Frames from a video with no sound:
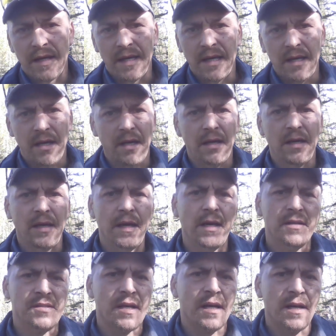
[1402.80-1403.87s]
he he
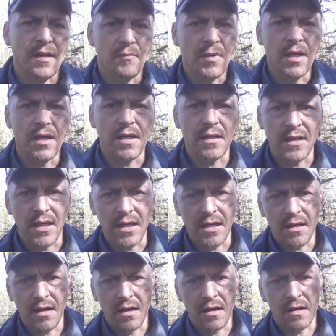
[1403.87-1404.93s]
said he
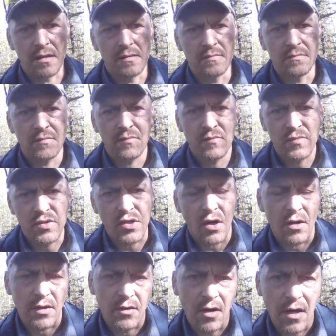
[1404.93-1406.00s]
immediately um,
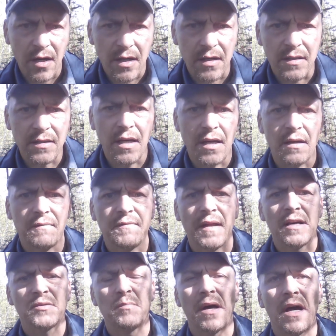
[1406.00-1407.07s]
started crying. He had a
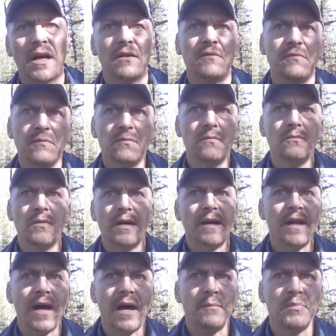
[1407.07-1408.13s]
flashback of what
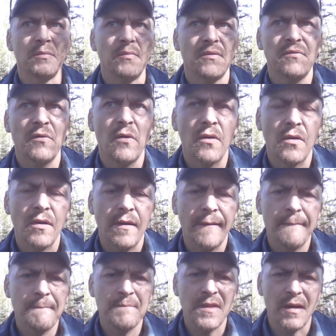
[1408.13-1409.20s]
had happened before.
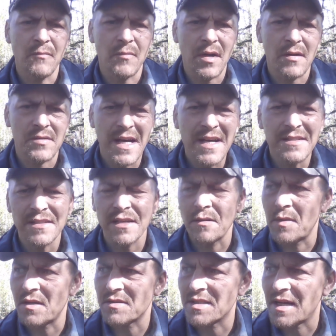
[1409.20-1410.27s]
And when I was asking
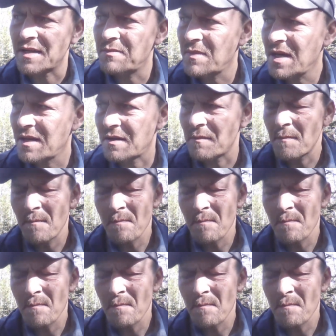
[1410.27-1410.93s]
him, I was like, "Man,